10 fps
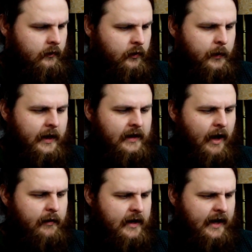Do a
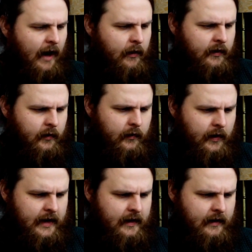Claudia character
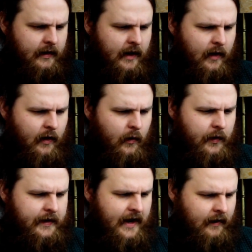study
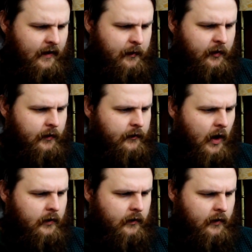on the next episode of
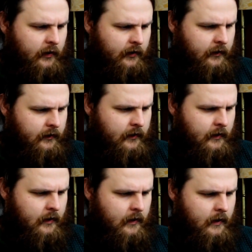Dark Discussions.
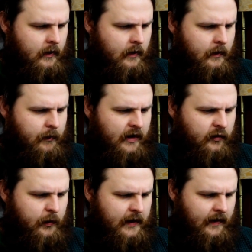By
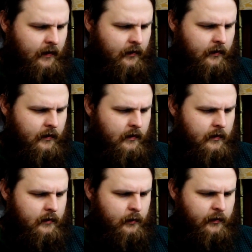doing this,
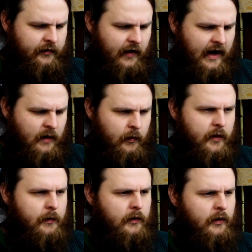you will find
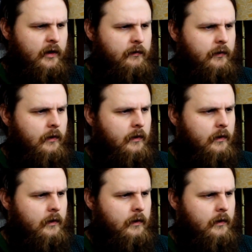what you were looking for.